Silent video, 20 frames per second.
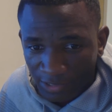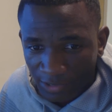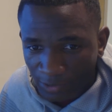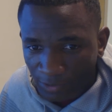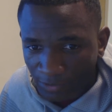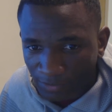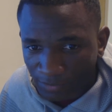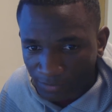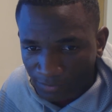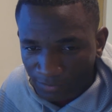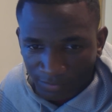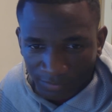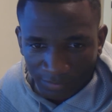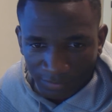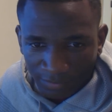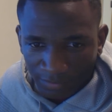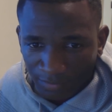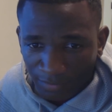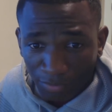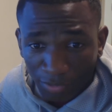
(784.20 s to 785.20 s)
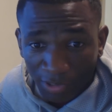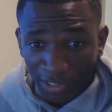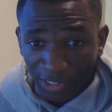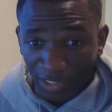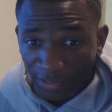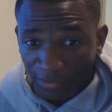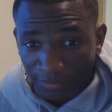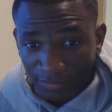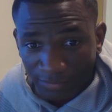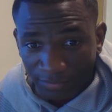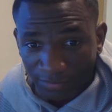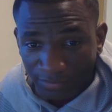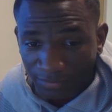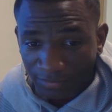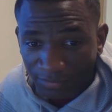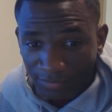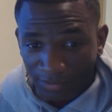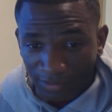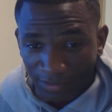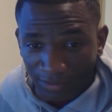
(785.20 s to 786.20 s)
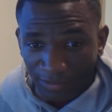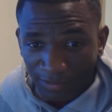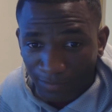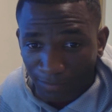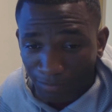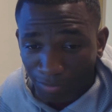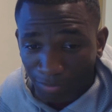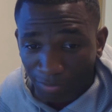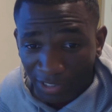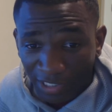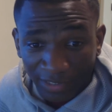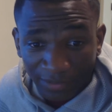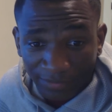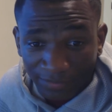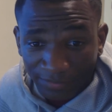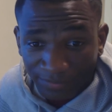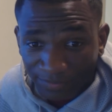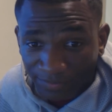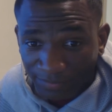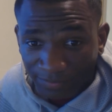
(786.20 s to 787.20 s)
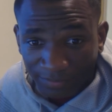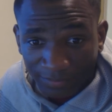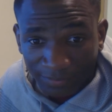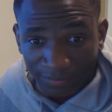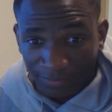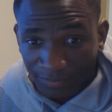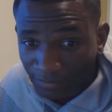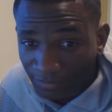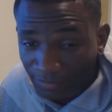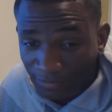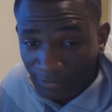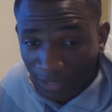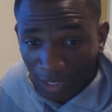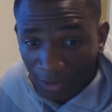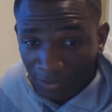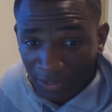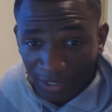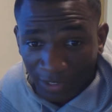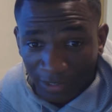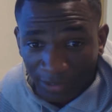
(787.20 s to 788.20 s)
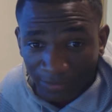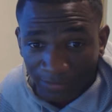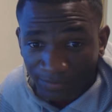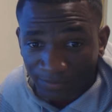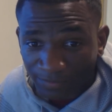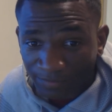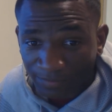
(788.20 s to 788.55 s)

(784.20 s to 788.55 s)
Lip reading: so bring it. Bring it. I don't care.